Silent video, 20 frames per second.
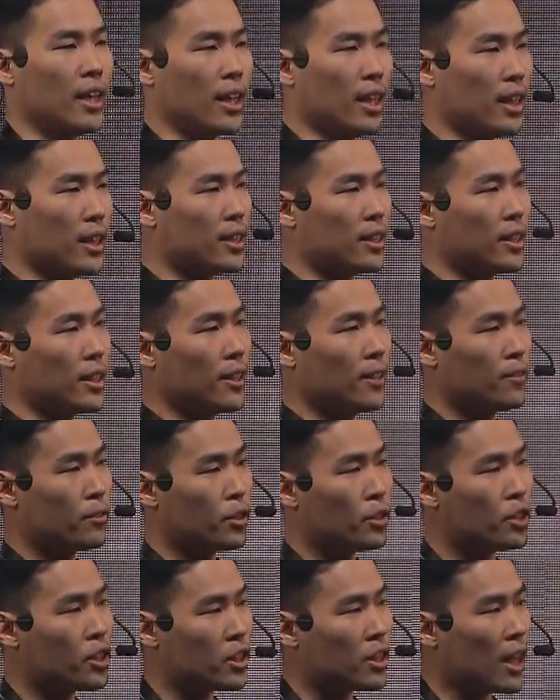is
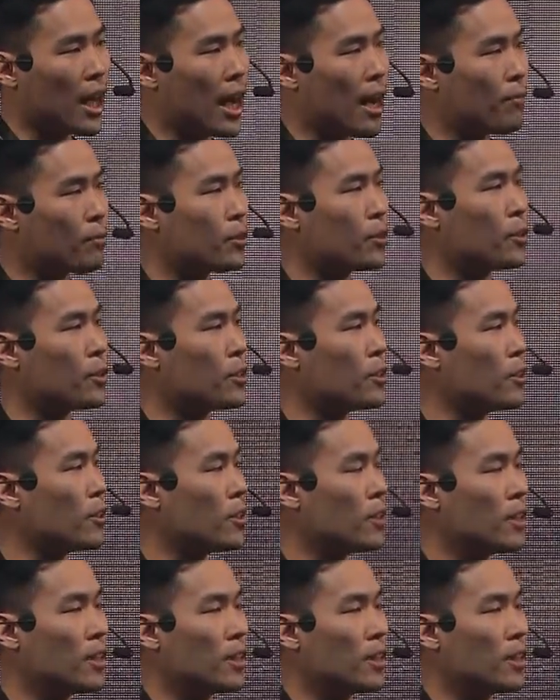you just have to